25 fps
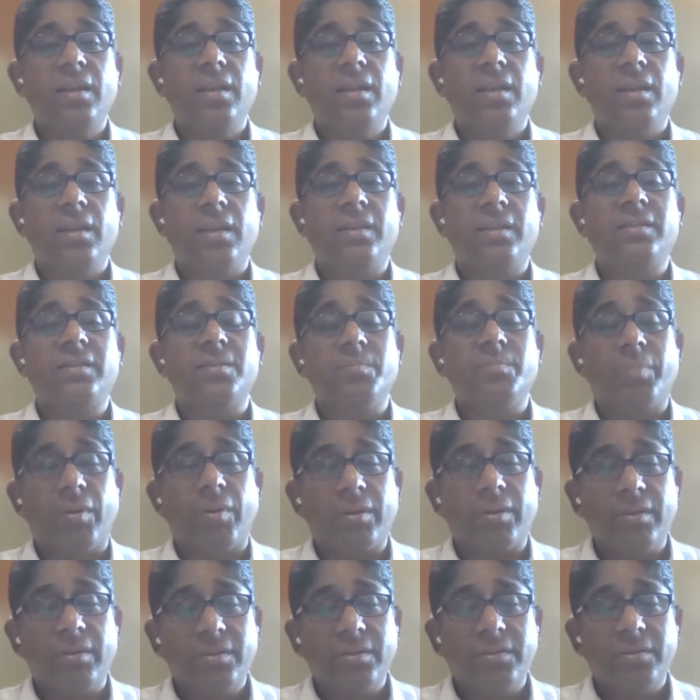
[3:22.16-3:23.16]
it's
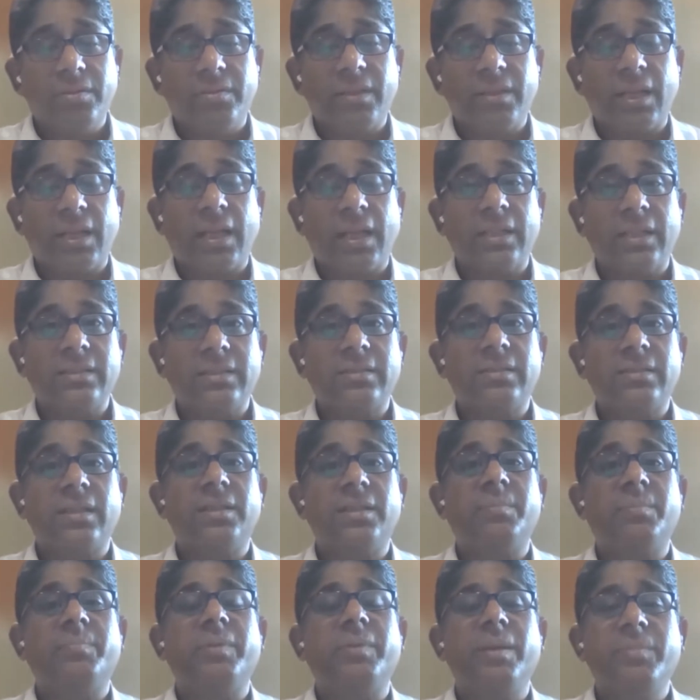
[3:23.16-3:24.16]
important to realize
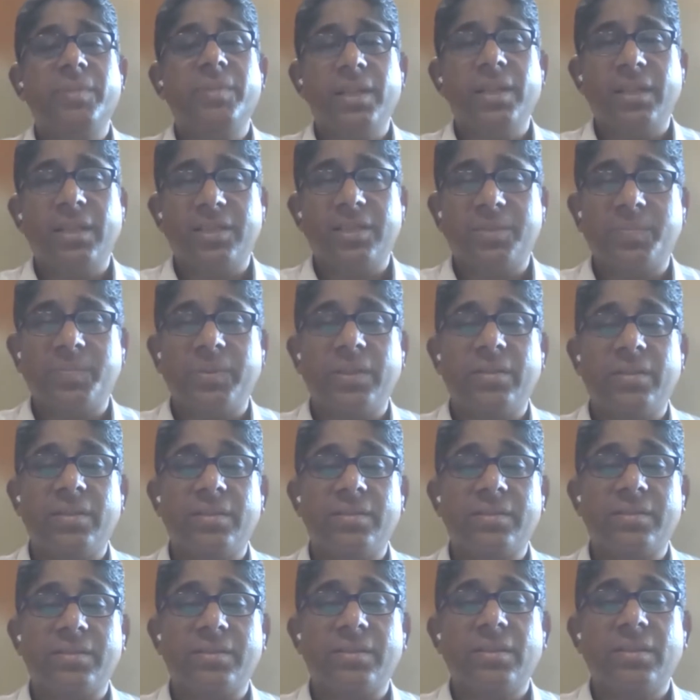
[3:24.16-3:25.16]
that the payment
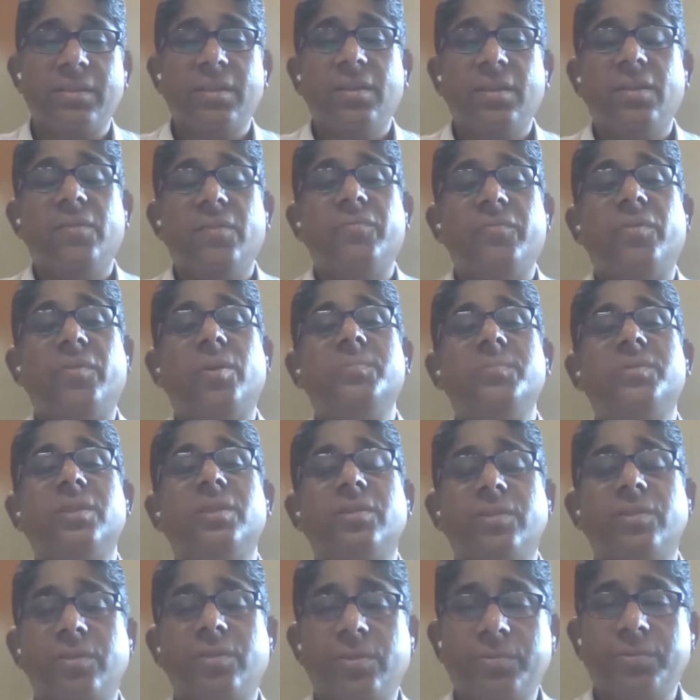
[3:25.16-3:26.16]
experience forms a
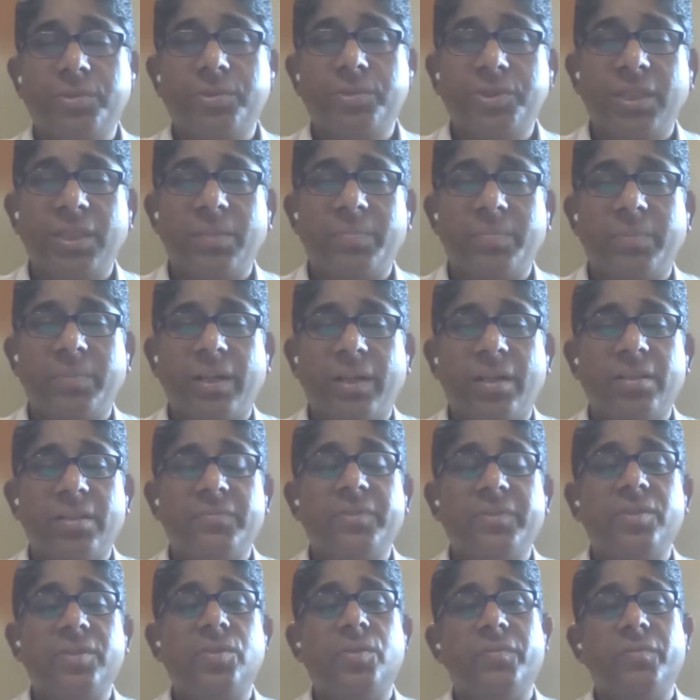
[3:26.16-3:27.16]
crucial part
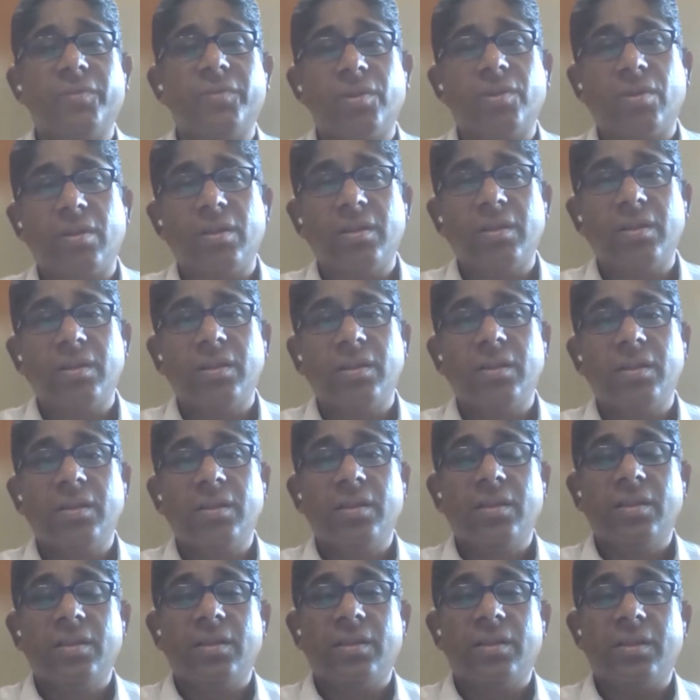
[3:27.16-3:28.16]
of the overall,
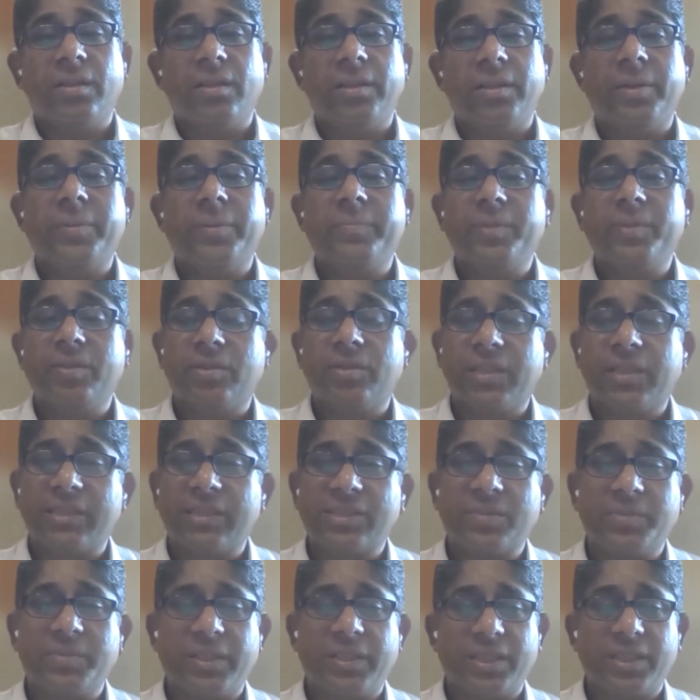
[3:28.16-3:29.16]
you know,
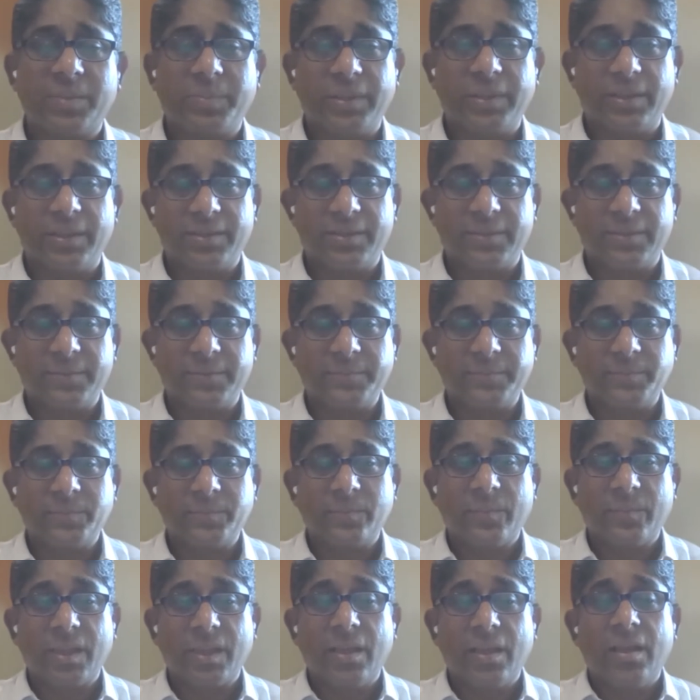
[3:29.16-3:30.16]
customer experience.
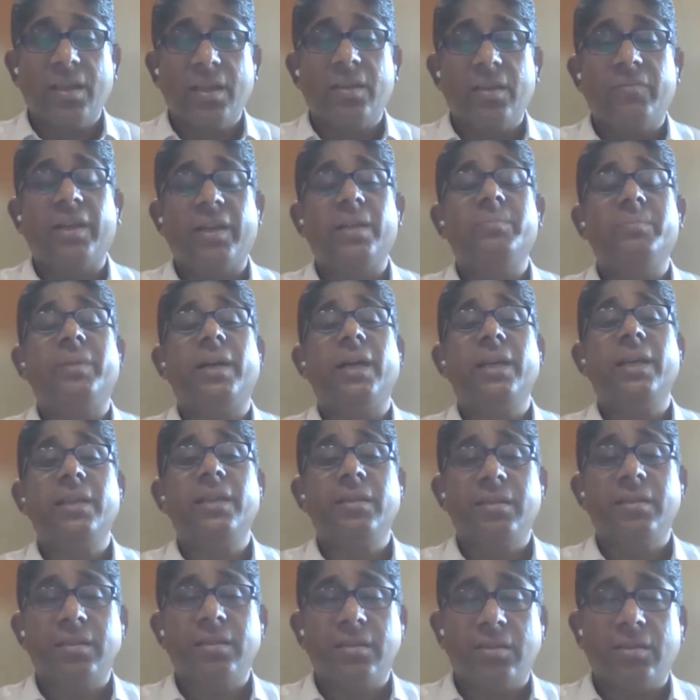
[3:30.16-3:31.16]
While
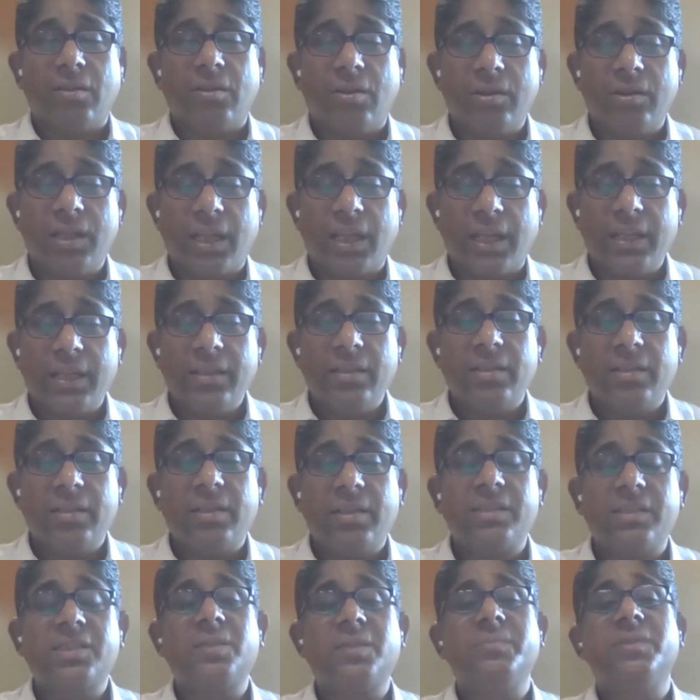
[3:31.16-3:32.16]
buying online,
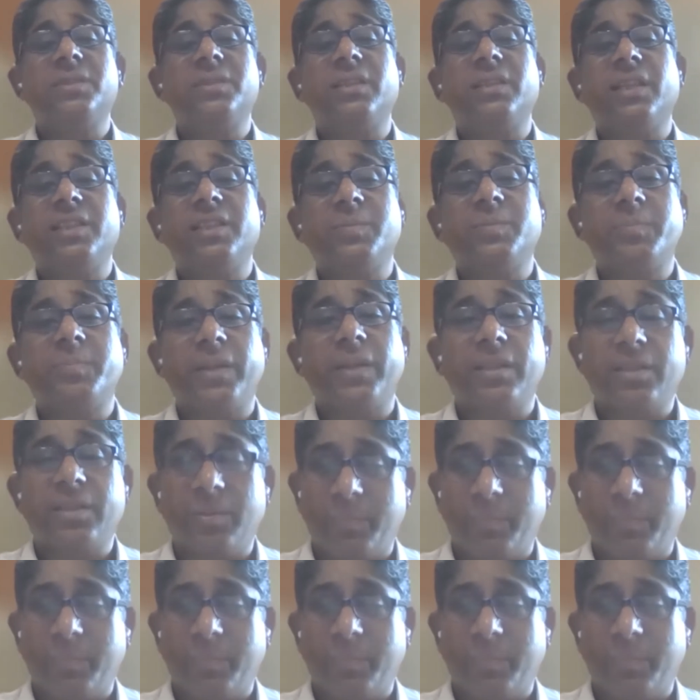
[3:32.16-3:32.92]
customers expect the